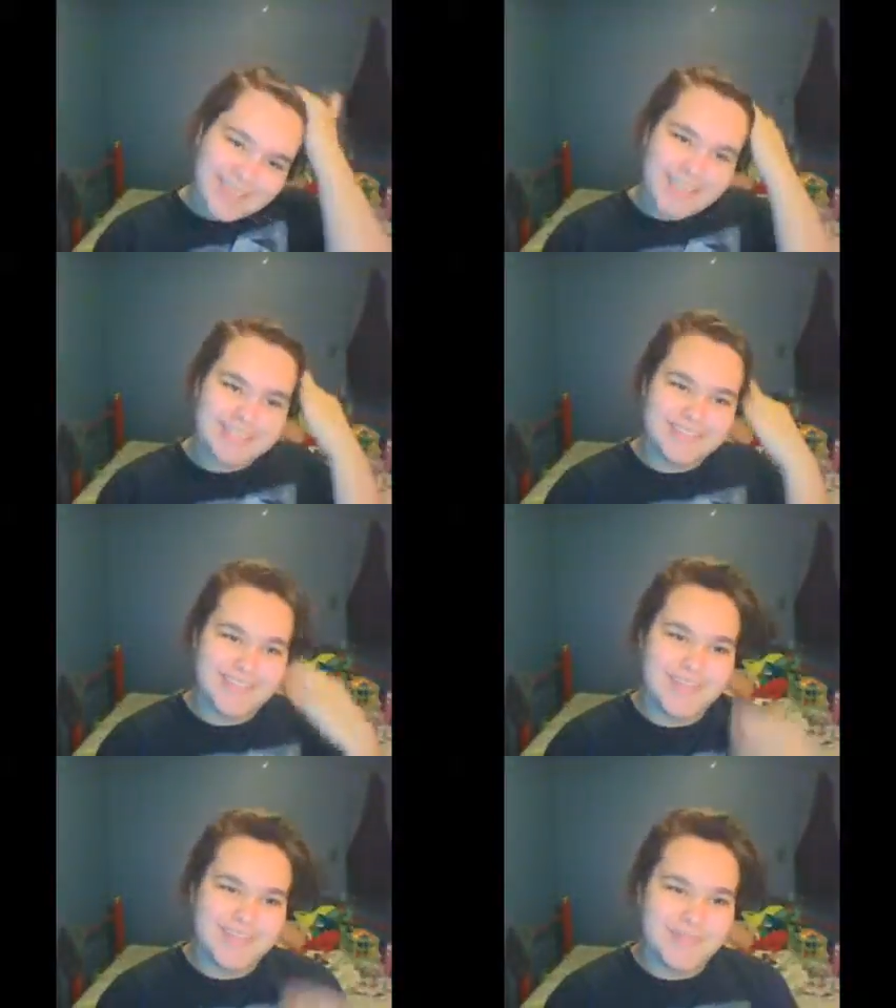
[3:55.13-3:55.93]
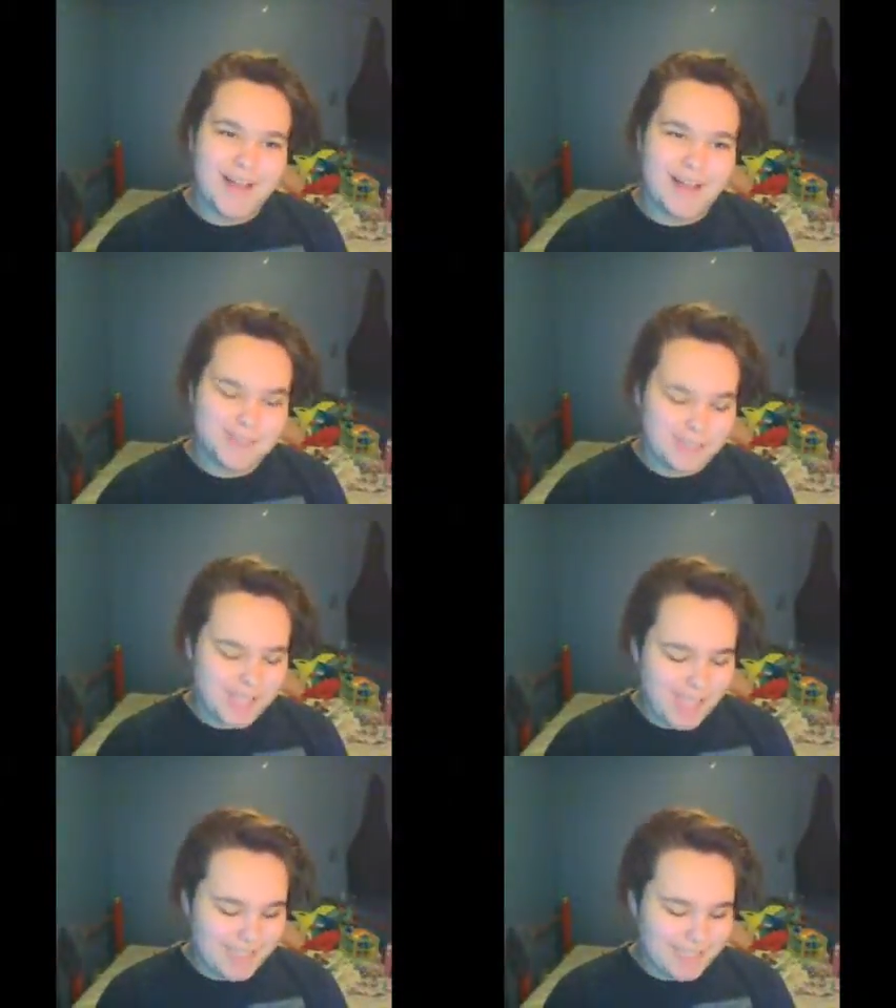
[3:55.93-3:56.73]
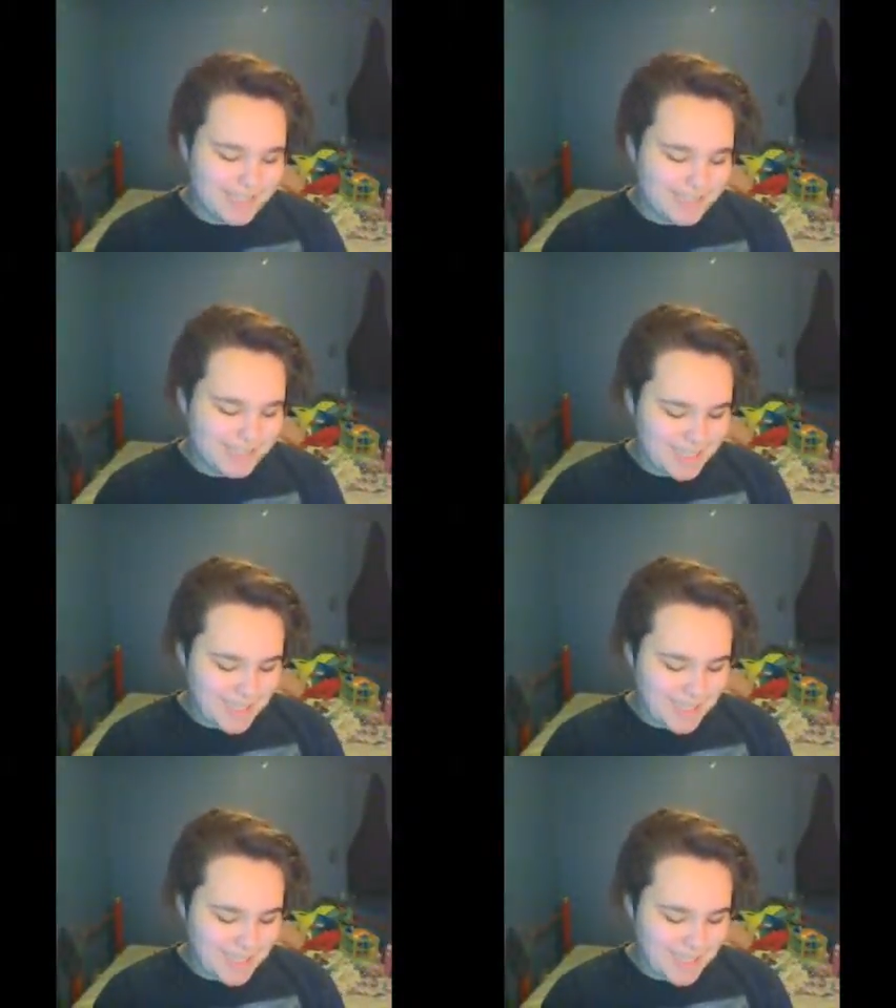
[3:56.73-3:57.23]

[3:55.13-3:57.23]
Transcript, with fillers: back to it. I apologize.